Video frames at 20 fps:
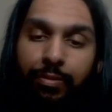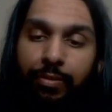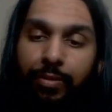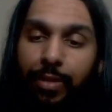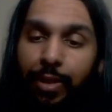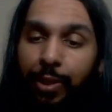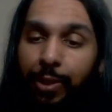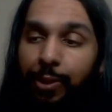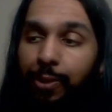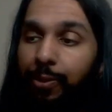
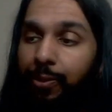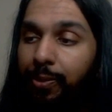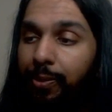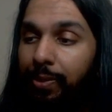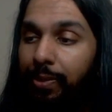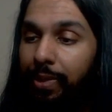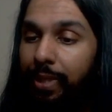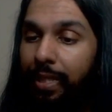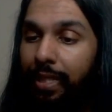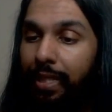
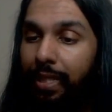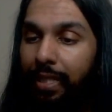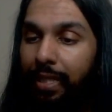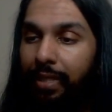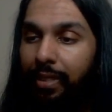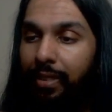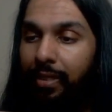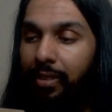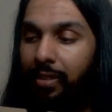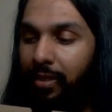Alright.
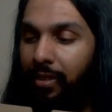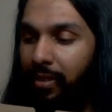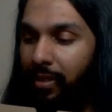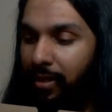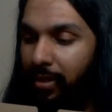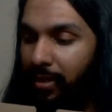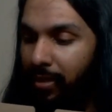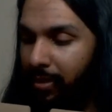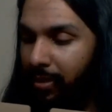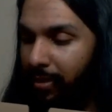
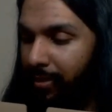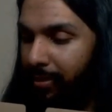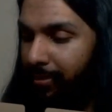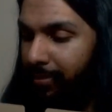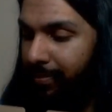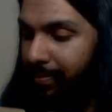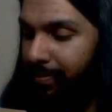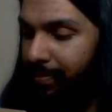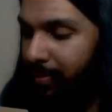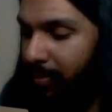
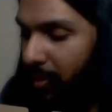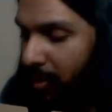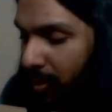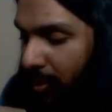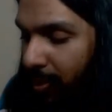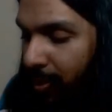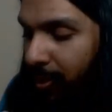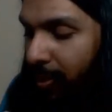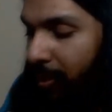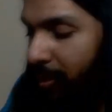
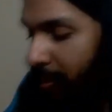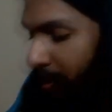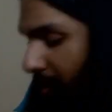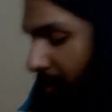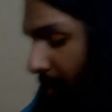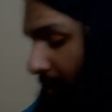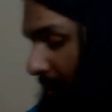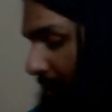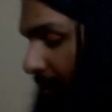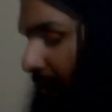So let's
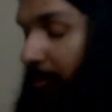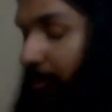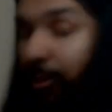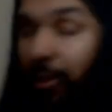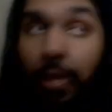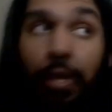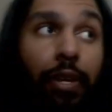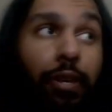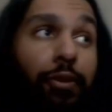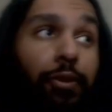go ahead and
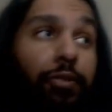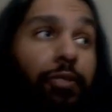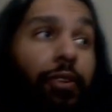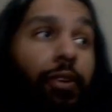put that over